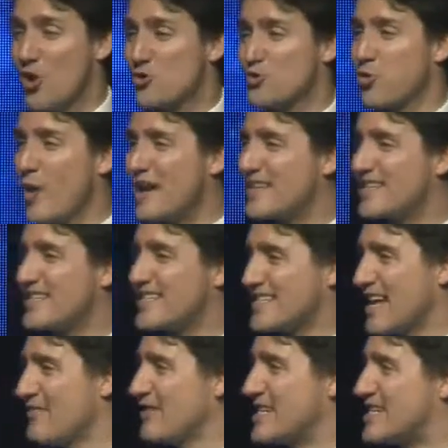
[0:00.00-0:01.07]
twenty
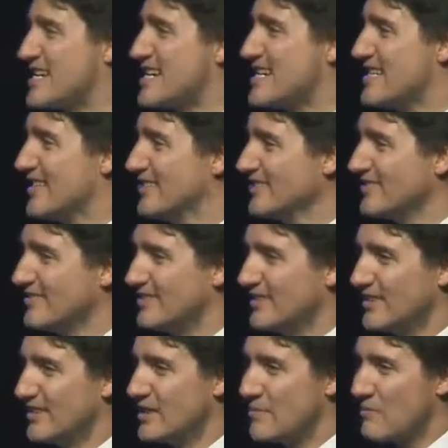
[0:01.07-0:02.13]
seventeen
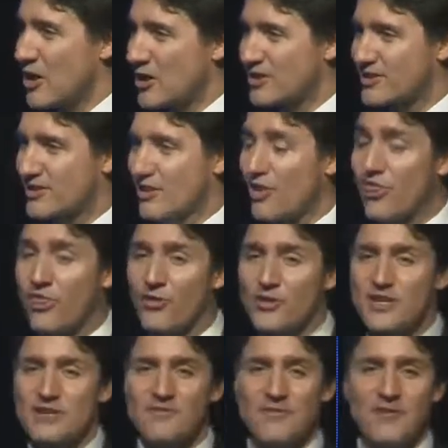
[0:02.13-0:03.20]
marks the
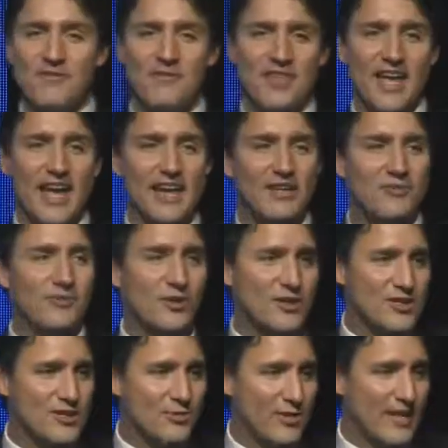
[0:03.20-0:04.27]
thirty-fifth
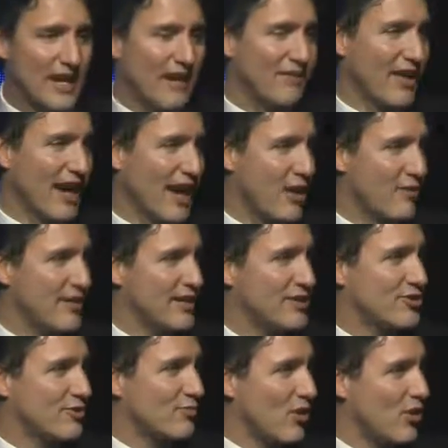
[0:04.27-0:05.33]
anniversary of the Harry
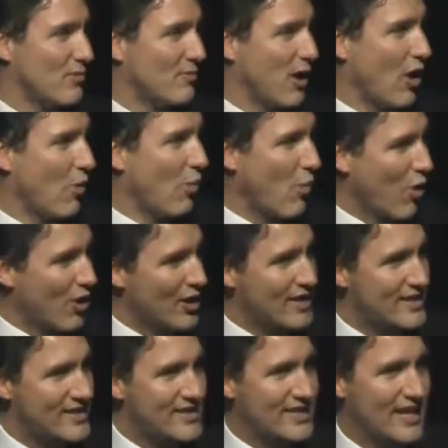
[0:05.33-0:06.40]
Jerome
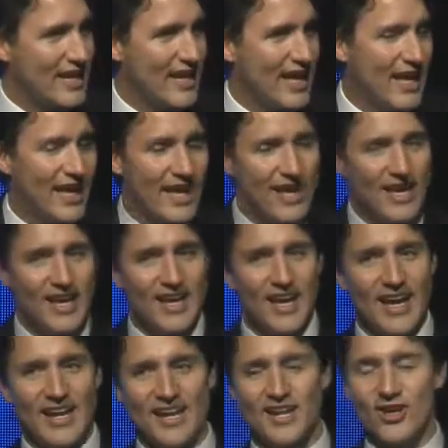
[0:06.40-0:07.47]
Awards,
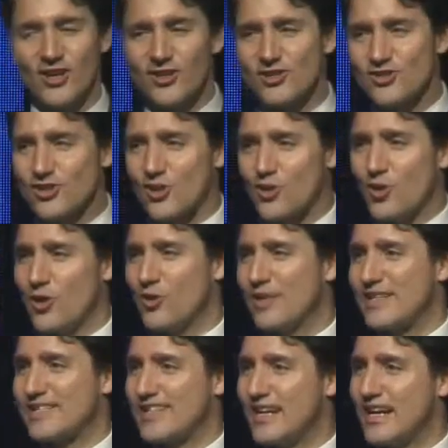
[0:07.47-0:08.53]
and it also
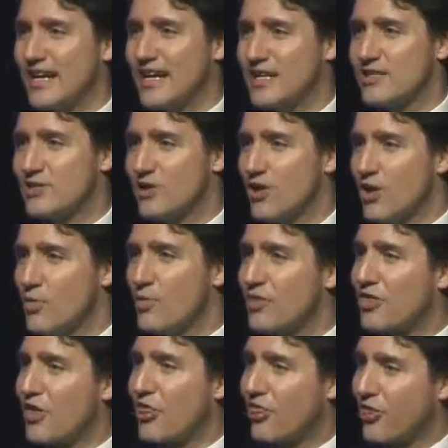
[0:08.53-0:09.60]
coincides with
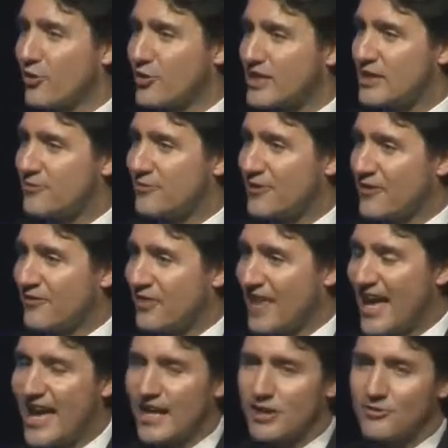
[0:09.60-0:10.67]
the thirty-fifth
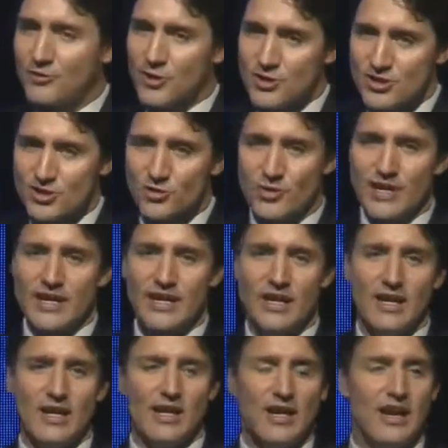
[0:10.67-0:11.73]
anniversary
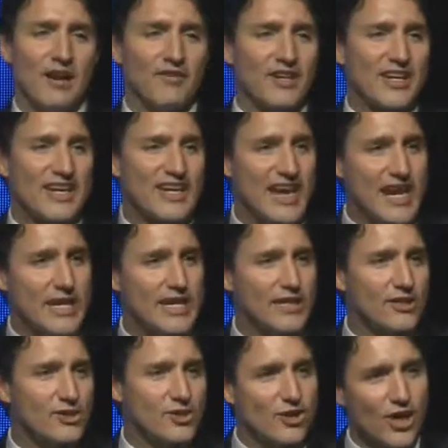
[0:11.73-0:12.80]
of the
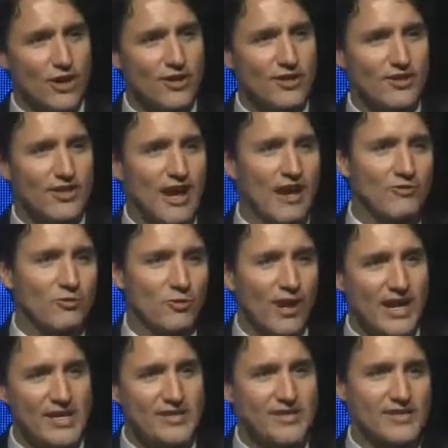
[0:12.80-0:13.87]
Canadian Charter of
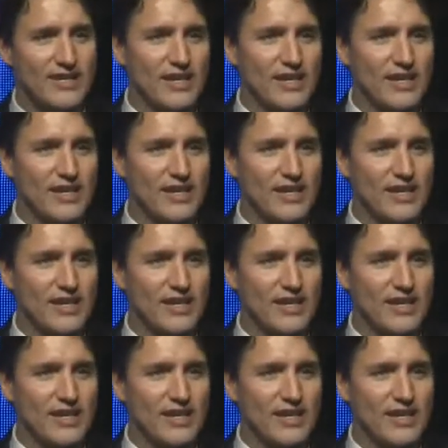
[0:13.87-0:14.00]
Rights